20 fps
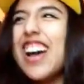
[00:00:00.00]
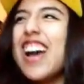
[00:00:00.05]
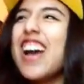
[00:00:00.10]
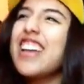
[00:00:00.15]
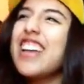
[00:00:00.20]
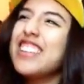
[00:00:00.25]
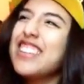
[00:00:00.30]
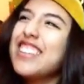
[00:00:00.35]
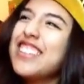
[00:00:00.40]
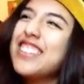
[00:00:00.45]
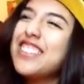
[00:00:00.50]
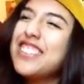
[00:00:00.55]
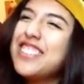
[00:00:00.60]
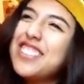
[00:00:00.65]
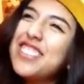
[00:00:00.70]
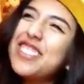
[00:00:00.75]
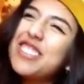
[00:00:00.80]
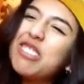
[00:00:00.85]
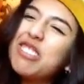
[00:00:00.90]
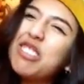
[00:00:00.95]
And then
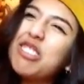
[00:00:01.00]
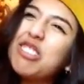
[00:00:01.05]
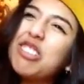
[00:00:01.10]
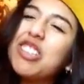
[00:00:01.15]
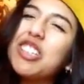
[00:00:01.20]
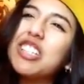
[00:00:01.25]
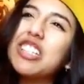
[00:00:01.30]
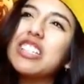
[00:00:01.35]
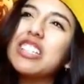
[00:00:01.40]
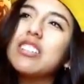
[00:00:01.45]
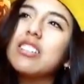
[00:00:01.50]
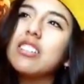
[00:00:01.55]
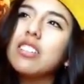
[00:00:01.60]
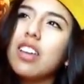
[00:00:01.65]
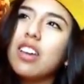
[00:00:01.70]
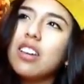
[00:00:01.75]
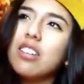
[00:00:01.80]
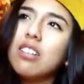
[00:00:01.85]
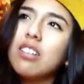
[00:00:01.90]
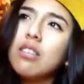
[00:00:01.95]
you look and you're
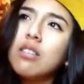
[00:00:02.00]
like,